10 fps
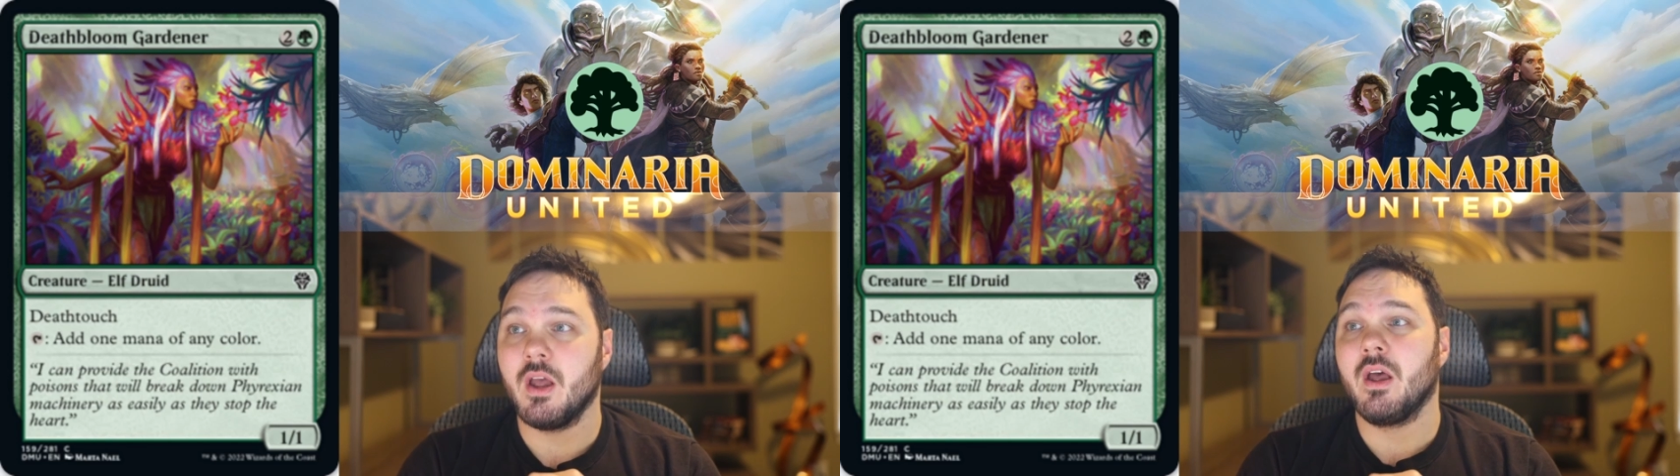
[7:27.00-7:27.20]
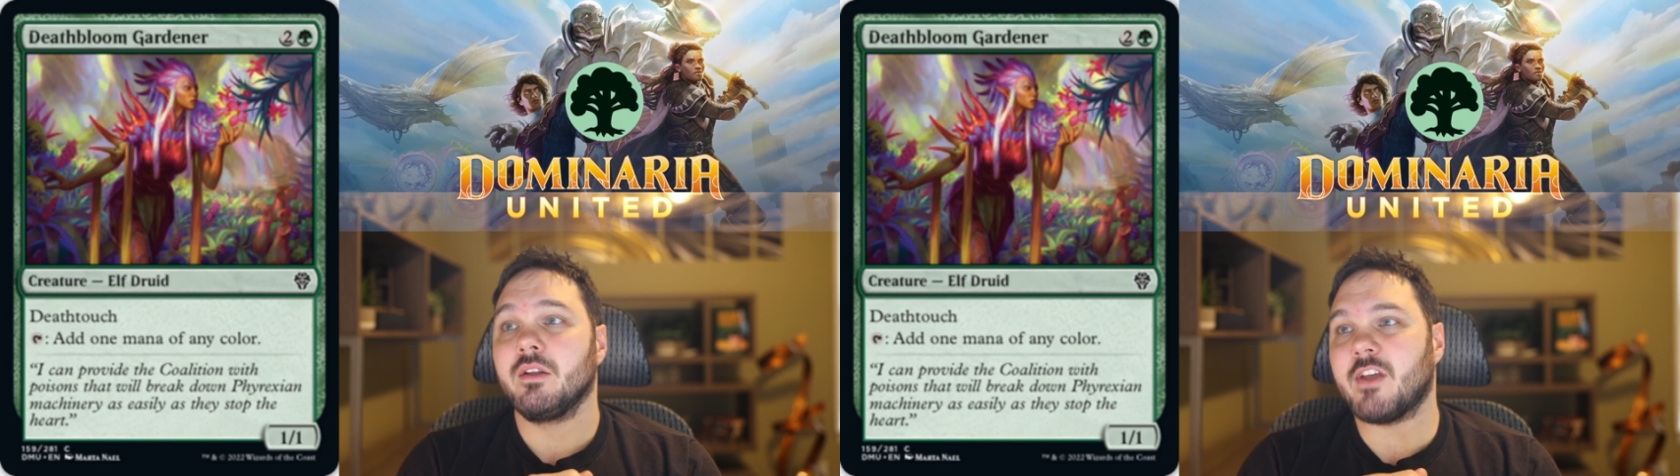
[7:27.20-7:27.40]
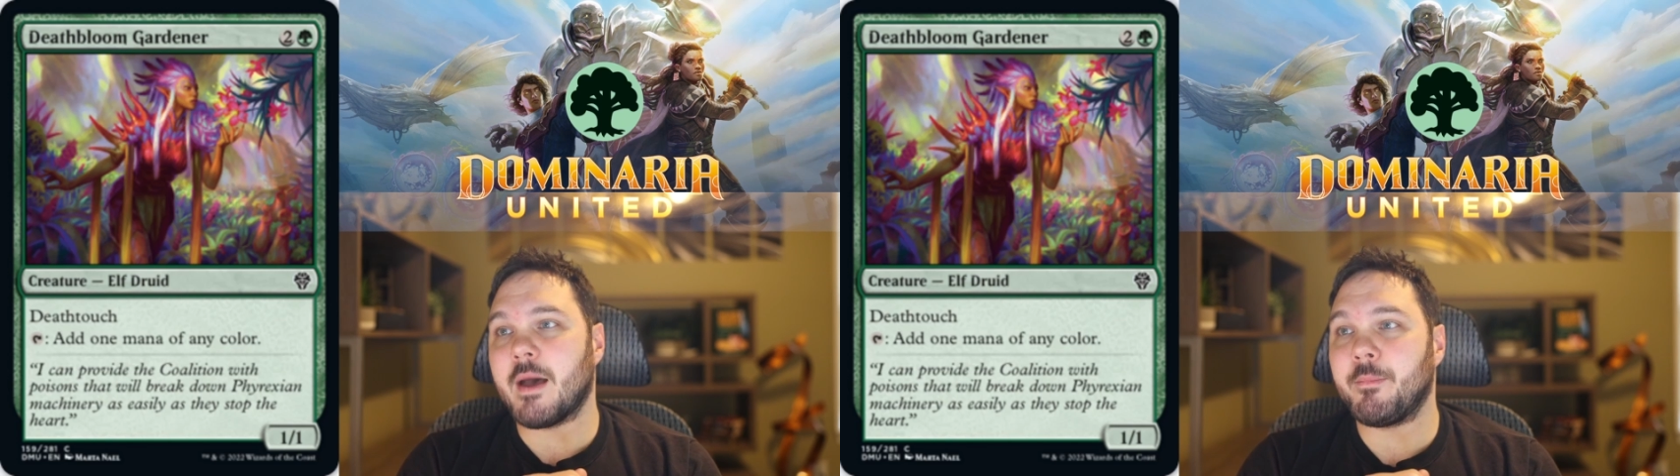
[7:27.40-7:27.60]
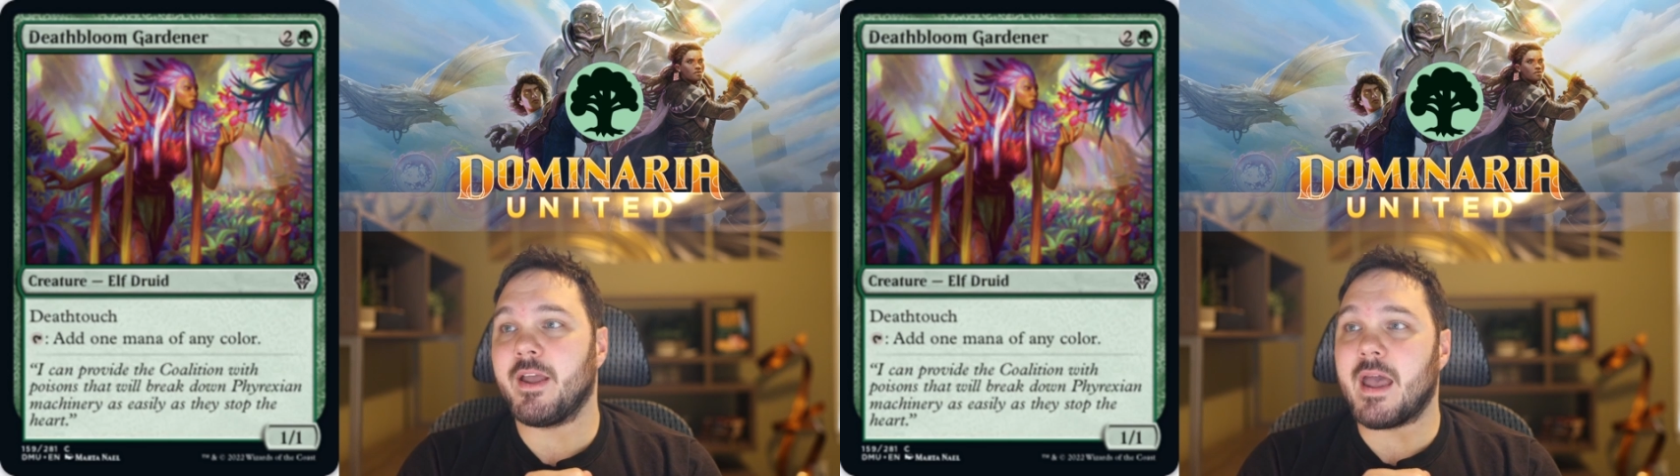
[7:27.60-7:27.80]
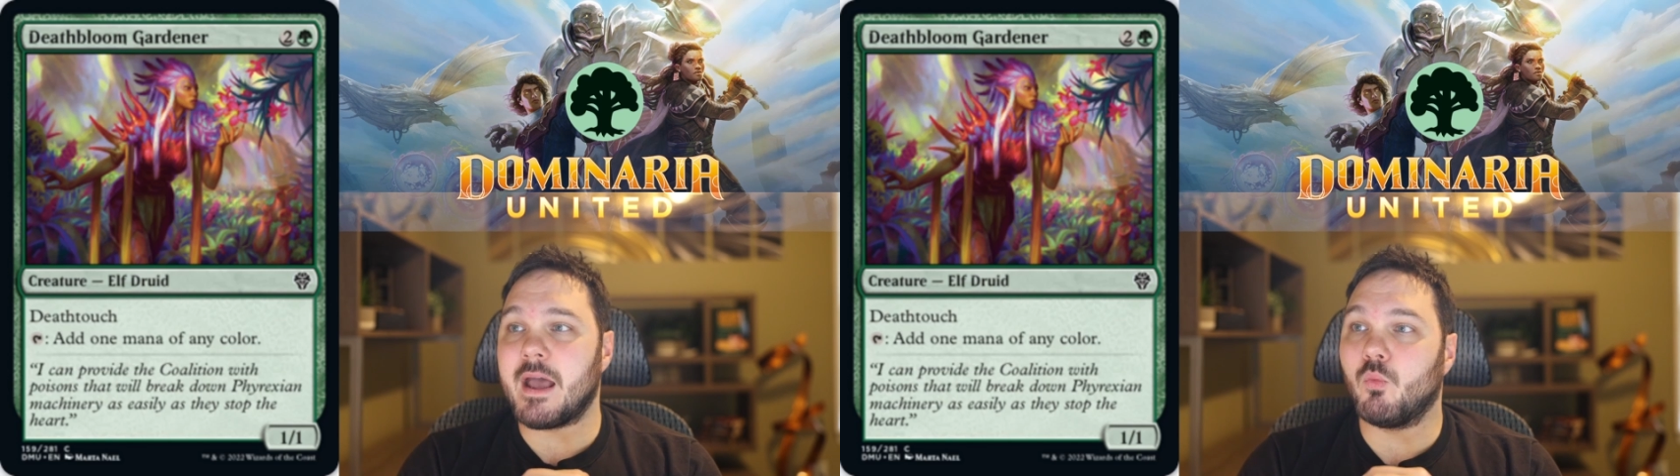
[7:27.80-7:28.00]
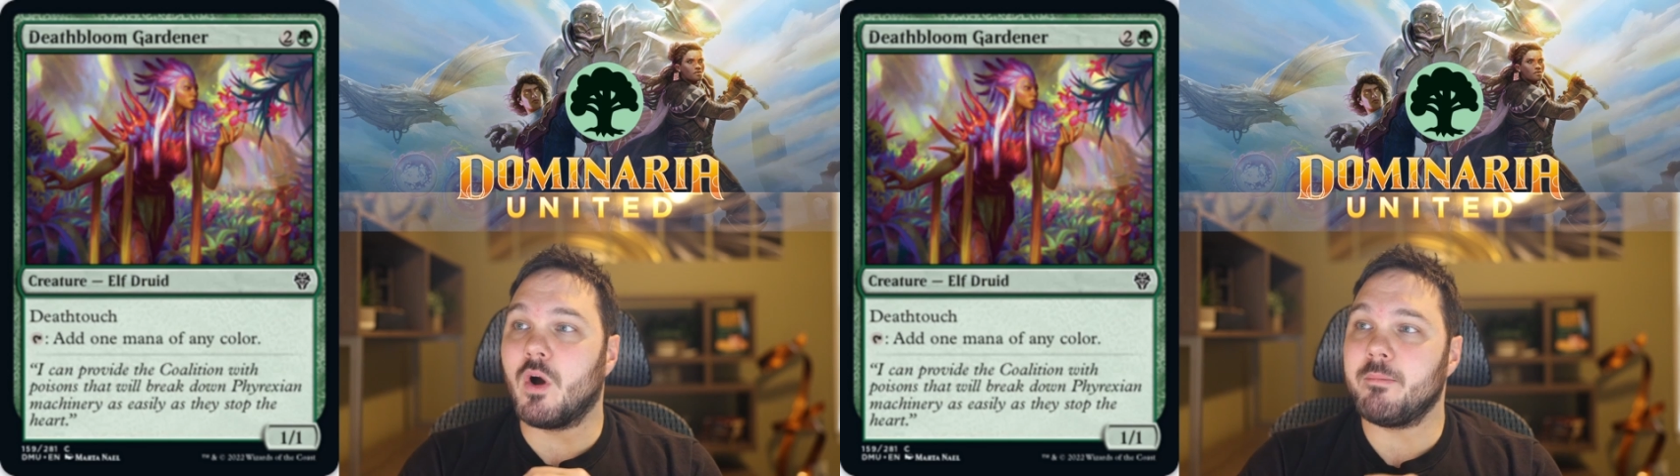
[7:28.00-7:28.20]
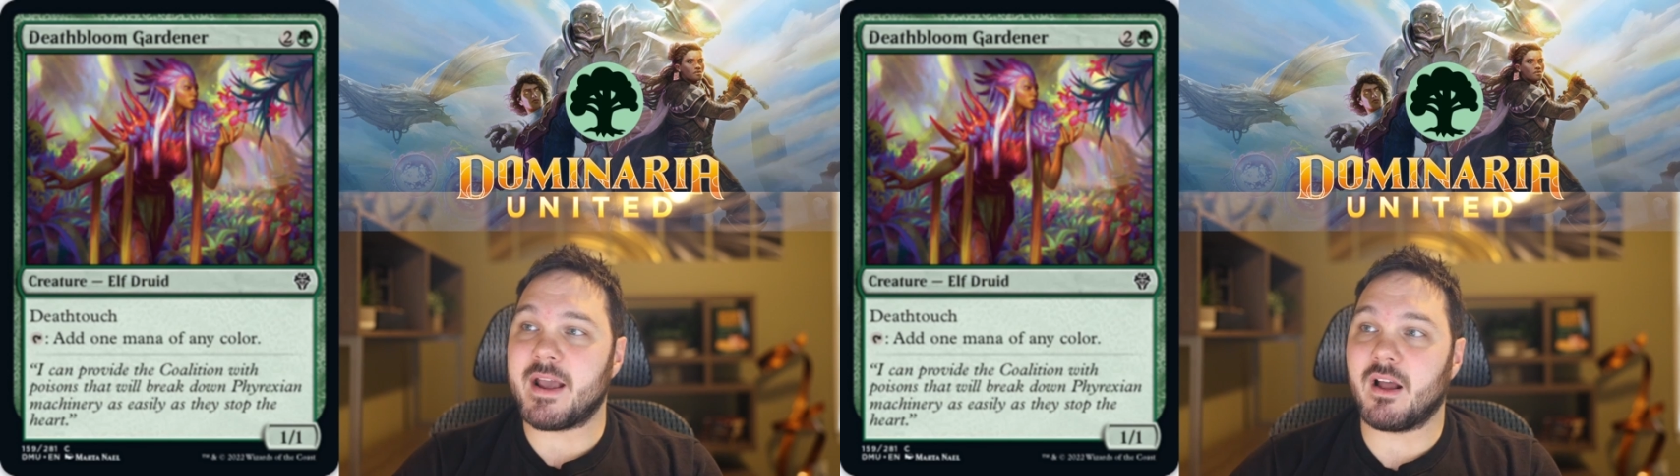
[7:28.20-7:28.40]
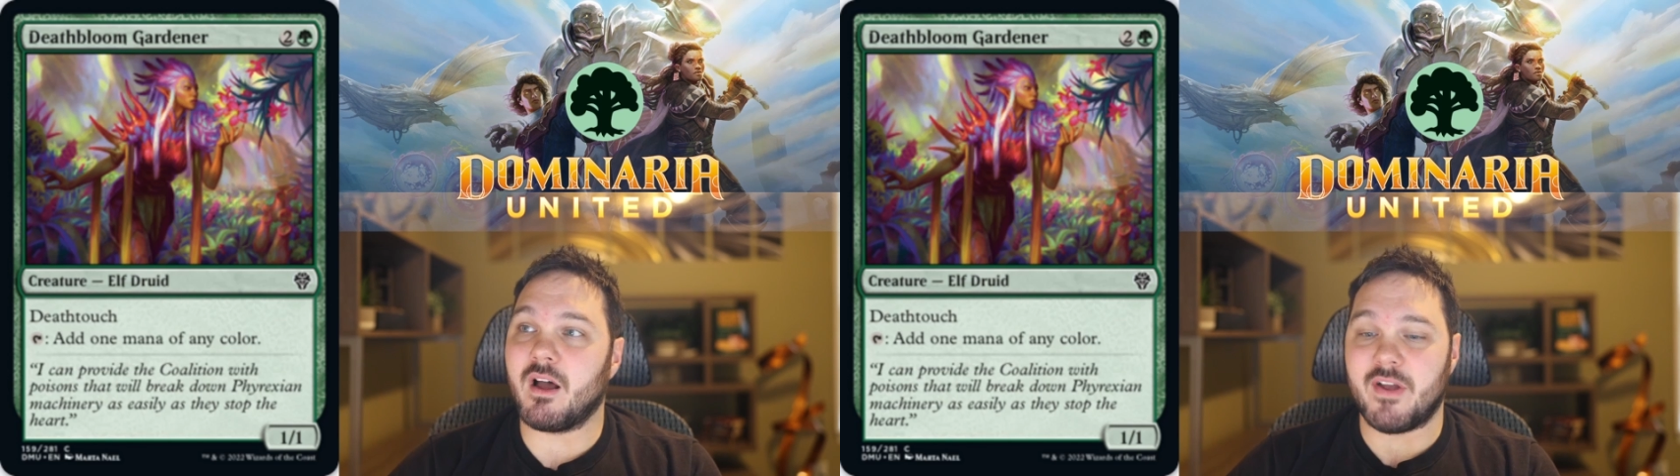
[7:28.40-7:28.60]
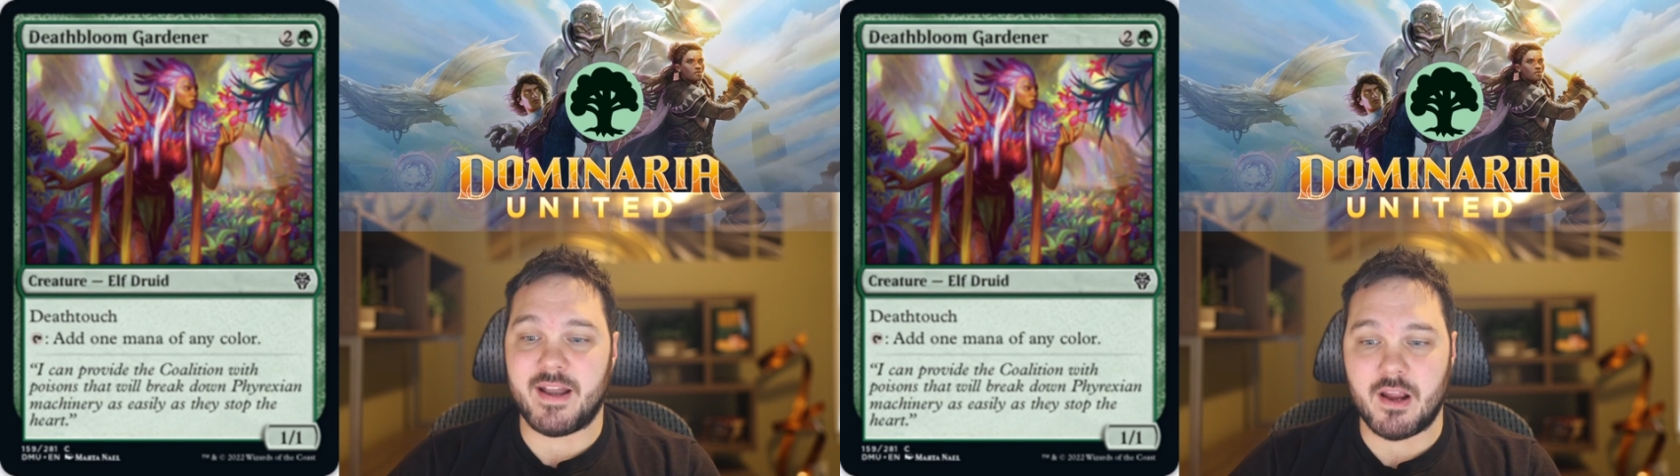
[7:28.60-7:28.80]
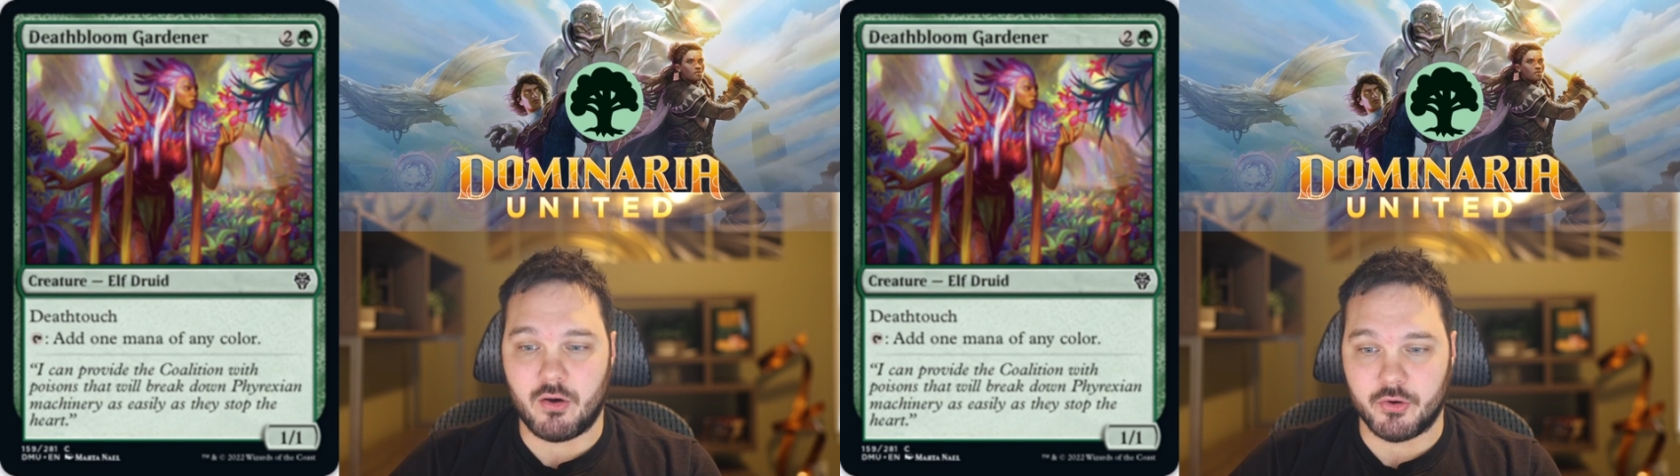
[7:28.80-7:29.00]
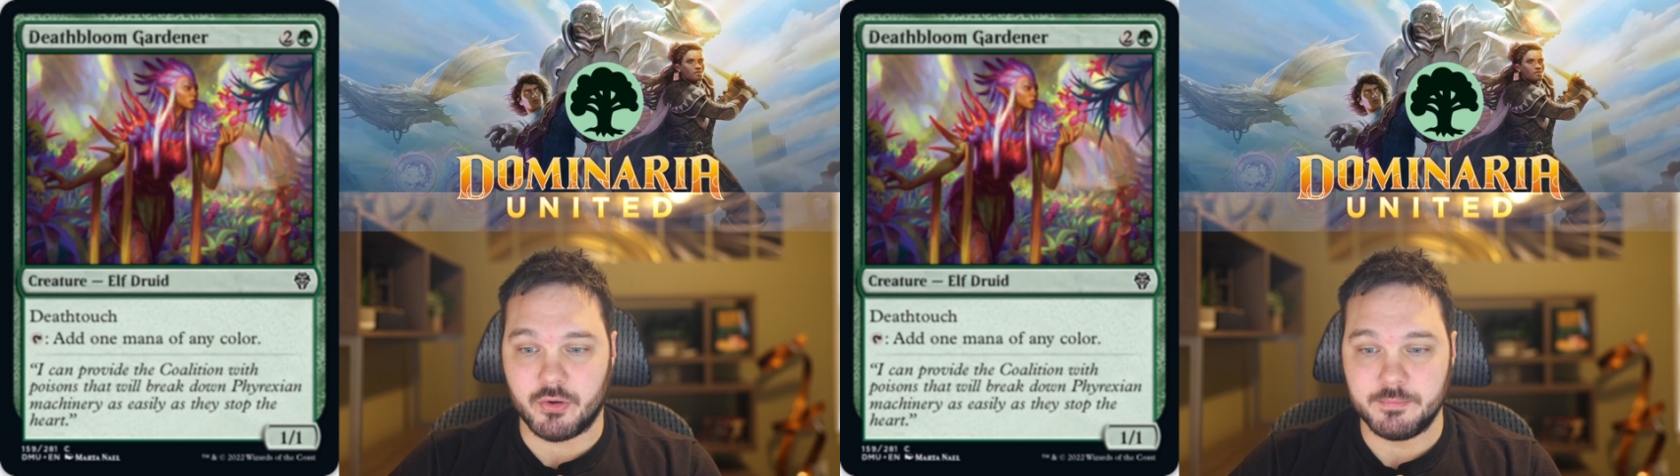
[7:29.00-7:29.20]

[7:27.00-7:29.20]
Tap it, add 1 mana of any color.